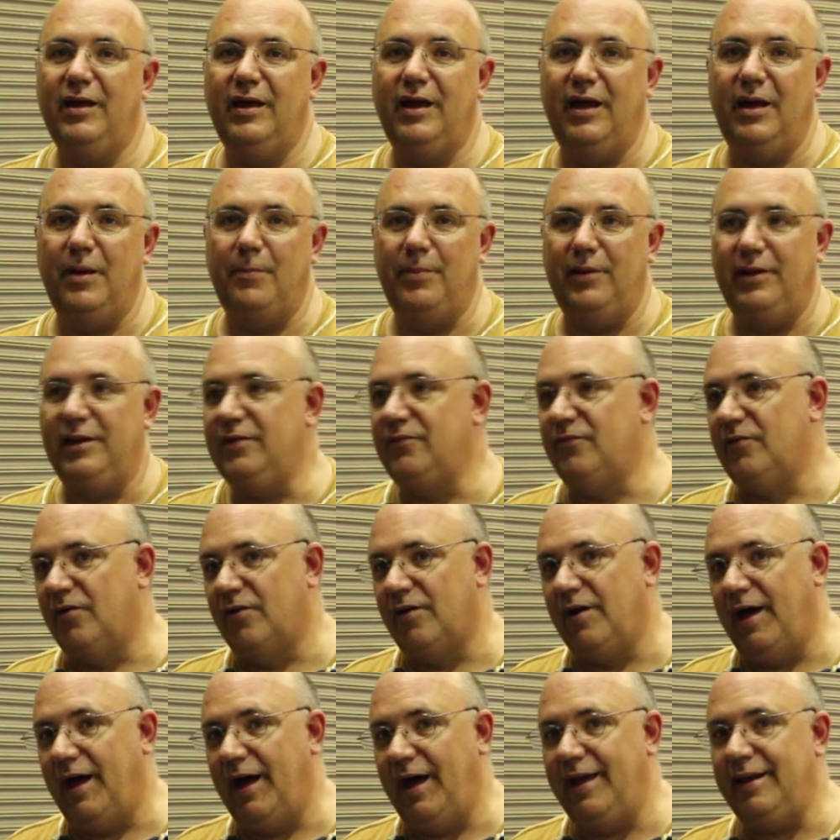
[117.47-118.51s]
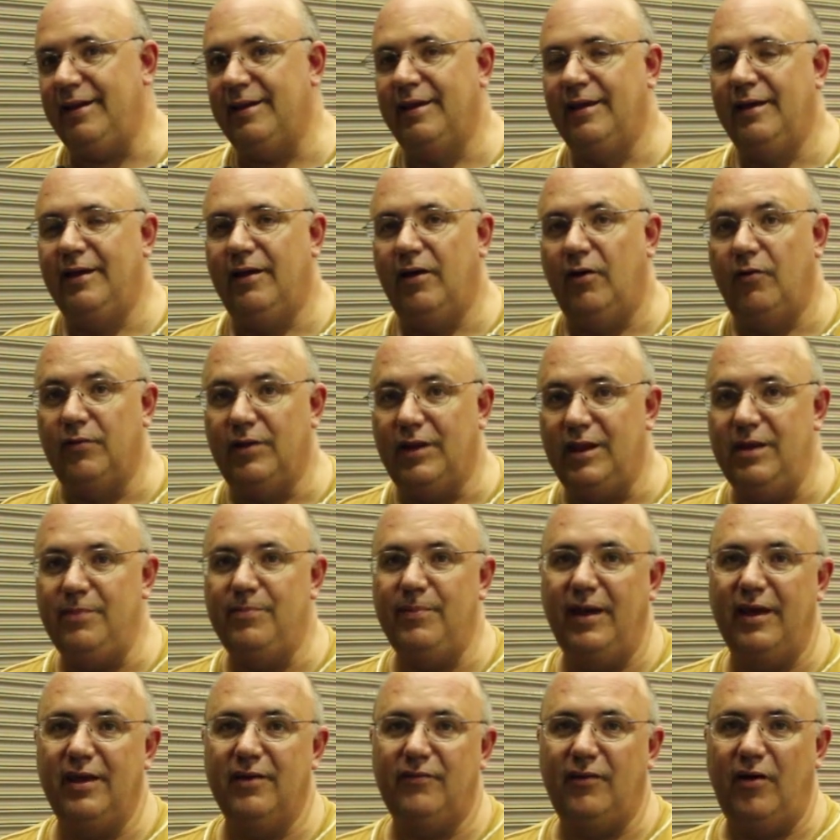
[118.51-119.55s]
uh, believe it or not, on
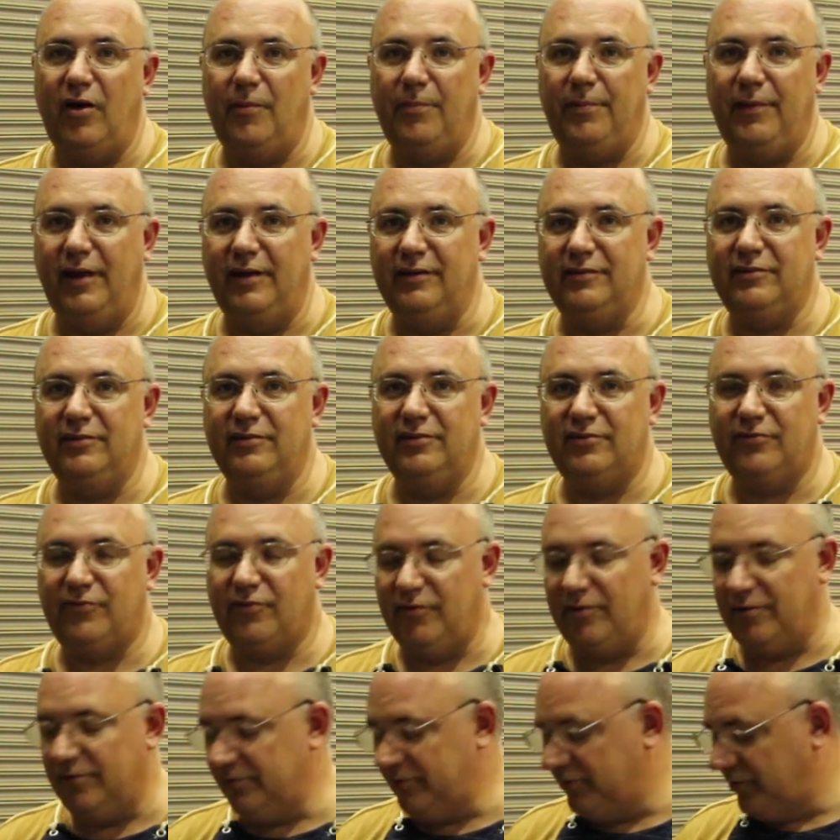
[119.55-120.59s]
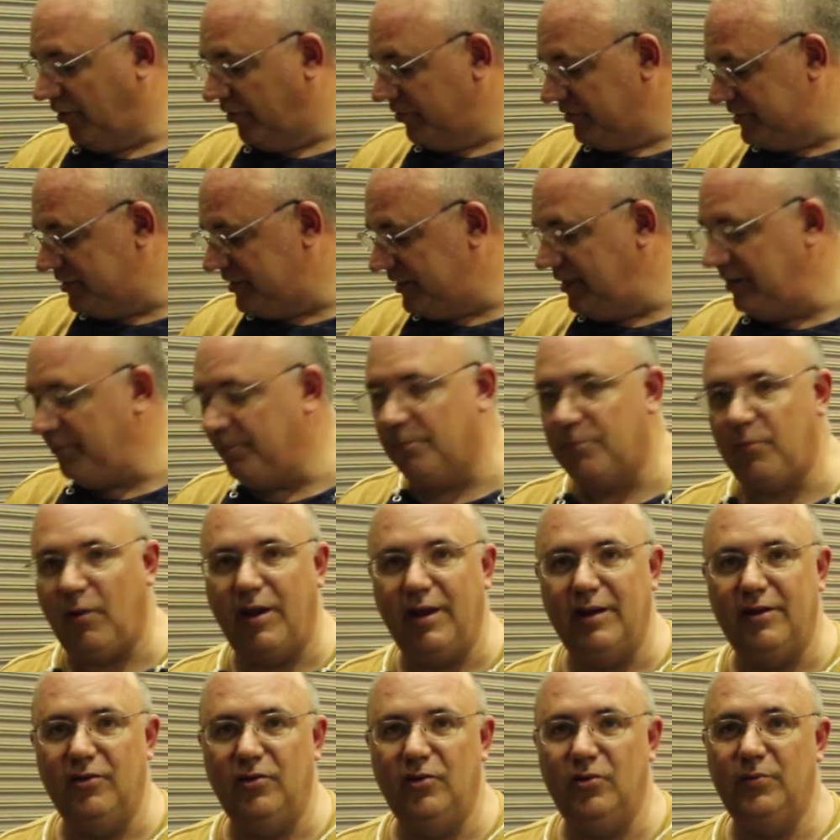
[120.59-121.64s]
eBay of all places for dirt cheap,
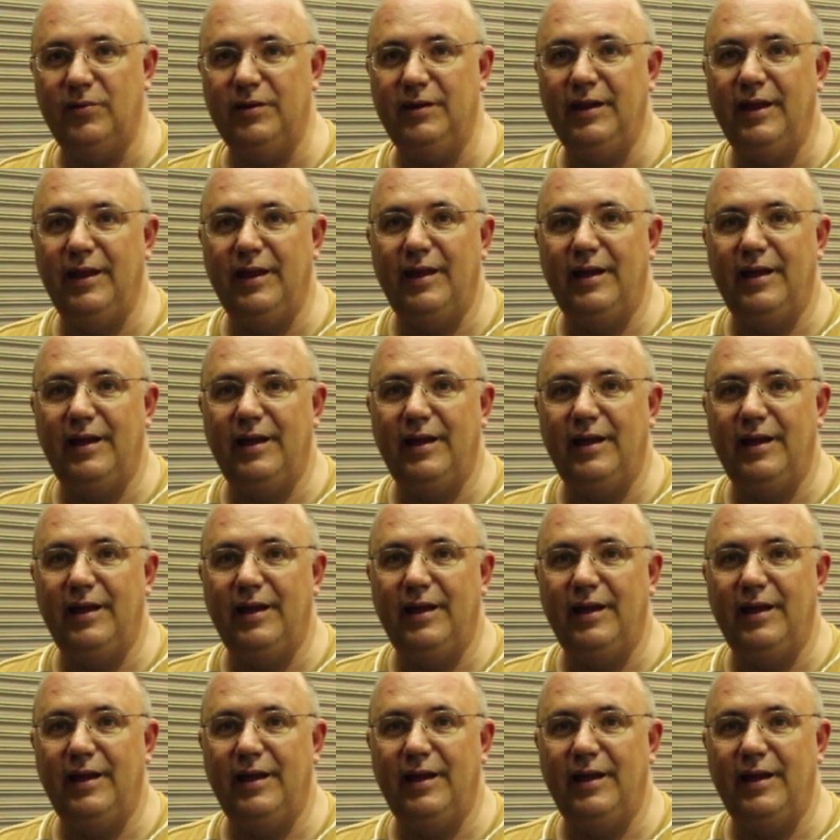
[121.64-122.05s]
brand new one.